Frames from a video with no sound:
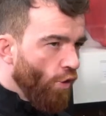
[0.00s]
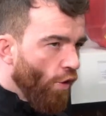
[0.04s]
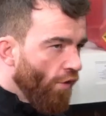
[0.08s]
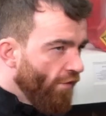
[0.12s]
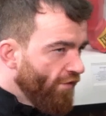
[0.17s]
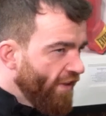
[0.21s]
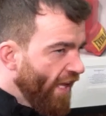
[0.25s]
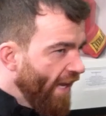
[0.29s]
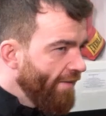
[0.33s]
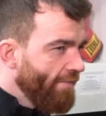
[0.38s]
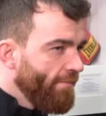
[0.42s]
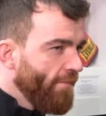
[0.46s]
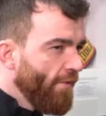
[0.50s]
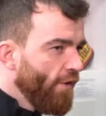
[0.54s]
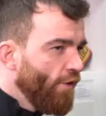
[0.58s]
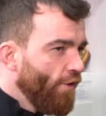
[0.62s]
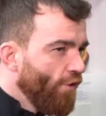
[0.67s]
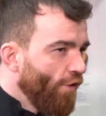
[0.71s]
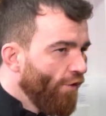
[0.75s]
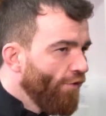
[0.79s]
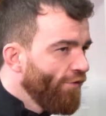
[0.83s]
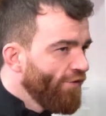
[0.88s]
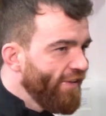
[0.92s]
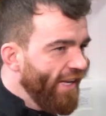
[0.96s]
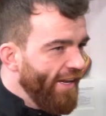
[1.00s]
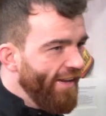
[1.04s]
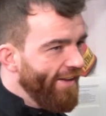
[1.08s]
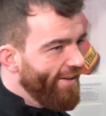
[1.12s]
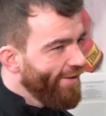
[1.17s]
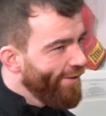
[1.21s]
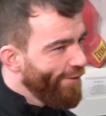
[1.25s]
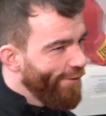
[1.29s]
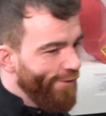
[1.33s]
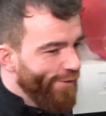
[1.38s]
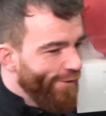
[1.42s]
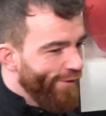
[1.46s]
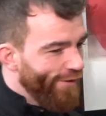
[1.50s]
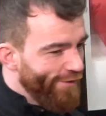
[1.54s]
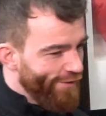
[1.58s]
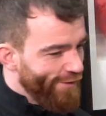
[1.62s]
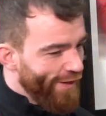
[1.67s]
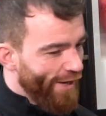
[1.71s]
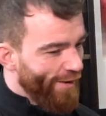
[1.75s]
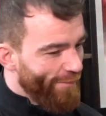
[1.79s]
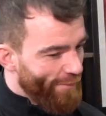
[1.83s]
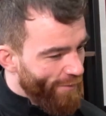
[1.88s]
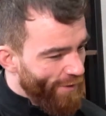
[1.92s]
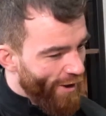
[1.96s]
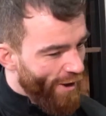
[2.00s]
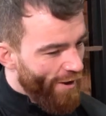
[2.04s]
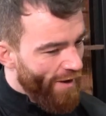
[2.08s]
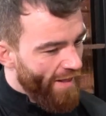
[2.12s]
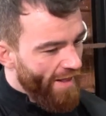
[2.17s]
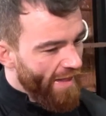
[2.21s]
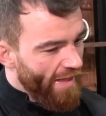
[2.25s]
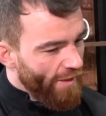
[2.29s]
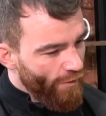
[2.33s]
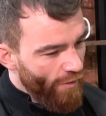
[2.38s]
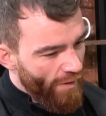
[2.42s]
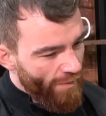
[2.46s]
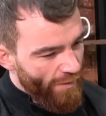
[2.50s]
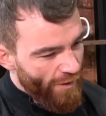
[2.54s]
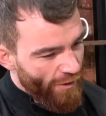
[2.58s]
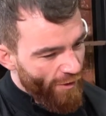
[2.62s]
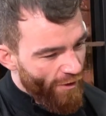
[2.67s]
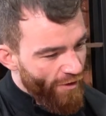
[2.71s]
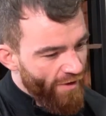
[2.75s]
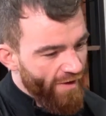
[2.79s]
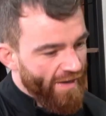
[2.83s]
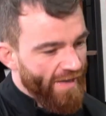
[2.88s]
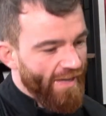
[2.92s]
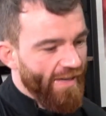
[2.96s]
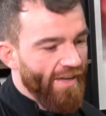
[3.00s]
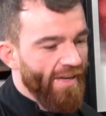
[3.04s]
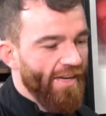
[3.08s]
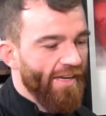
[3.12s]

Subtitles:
Loved it. Don't get me wrong,